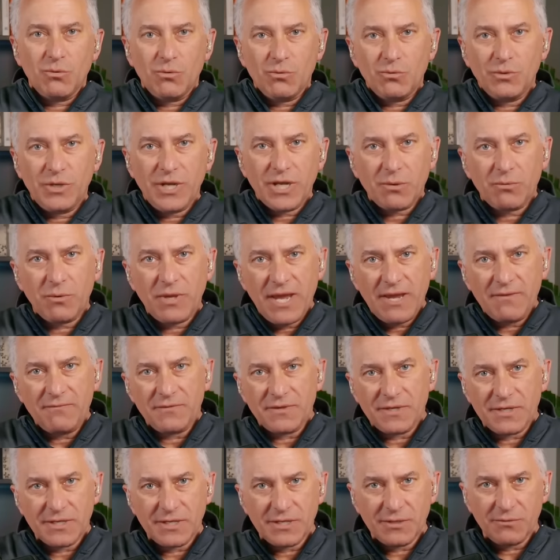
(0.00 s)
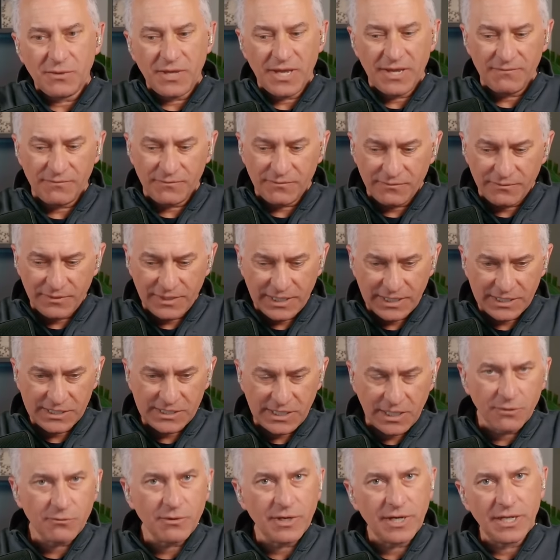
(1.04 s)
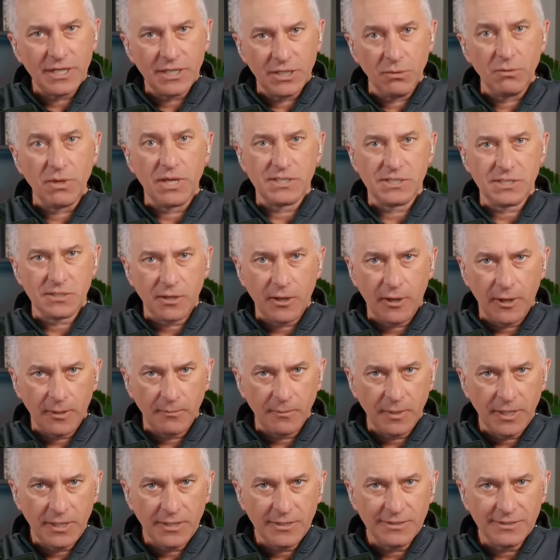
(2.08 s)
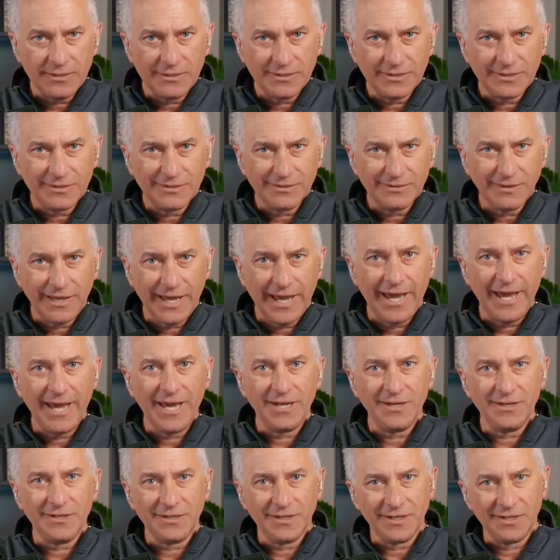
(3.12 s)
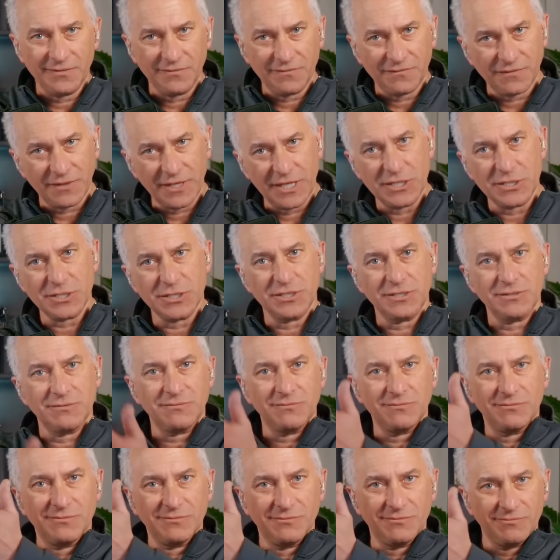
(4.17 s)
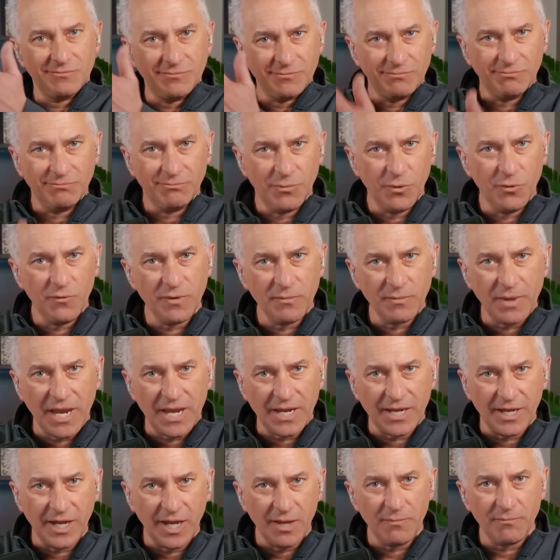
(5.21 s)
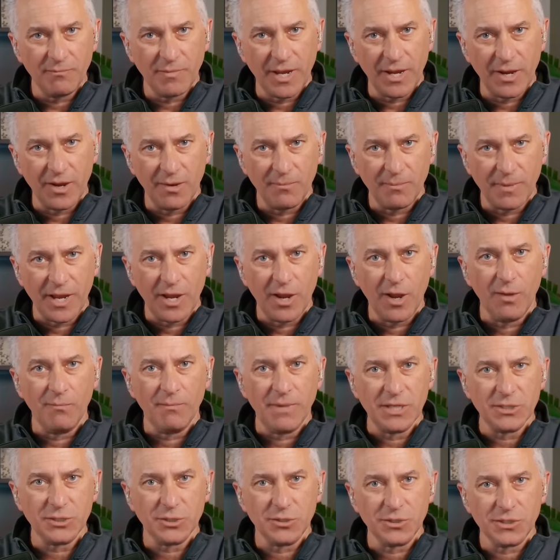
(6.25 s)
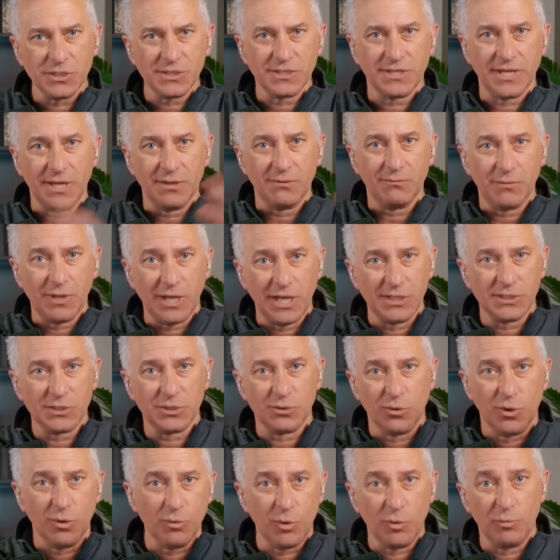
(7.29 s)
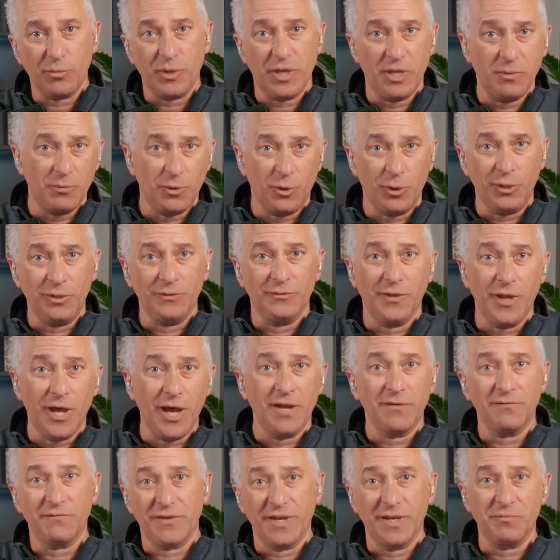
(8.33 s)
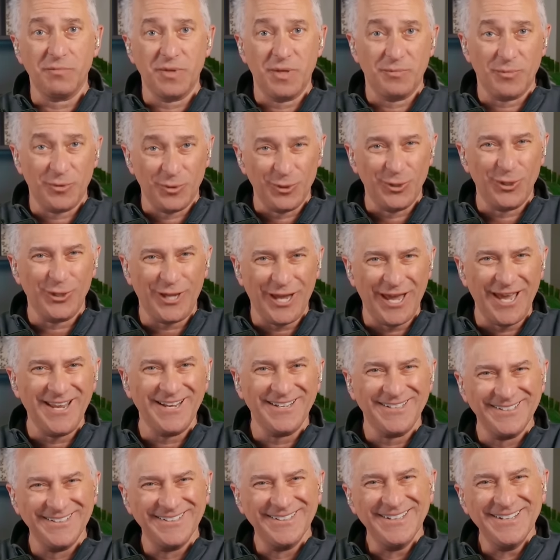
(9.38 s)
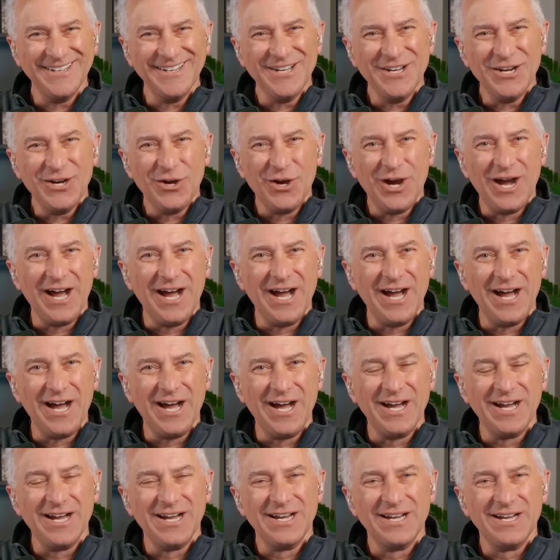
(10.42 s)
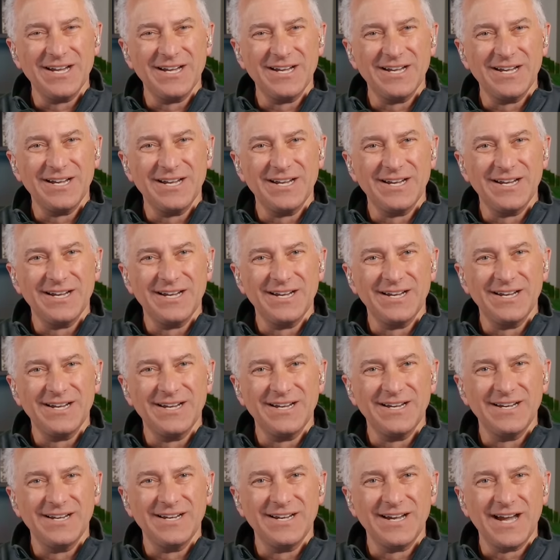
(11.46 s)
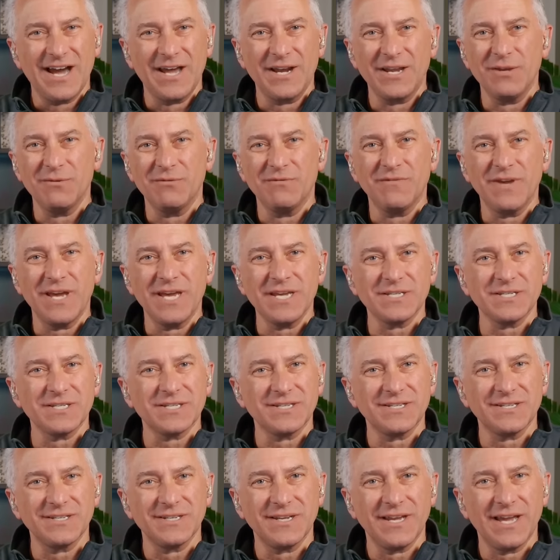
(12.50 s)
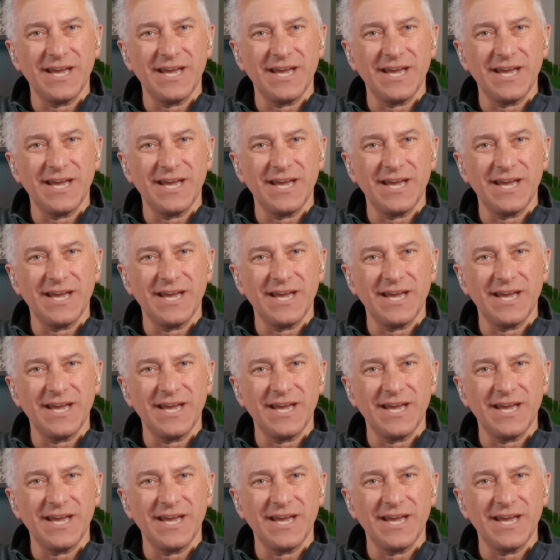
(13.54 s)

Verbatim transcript: Nick, we have the uh, we have an accelerating U.S. economy and inflation moving back up by all, by all measures that us normal people, non-Fed people, look at. Exactly. Uh, how do you invest?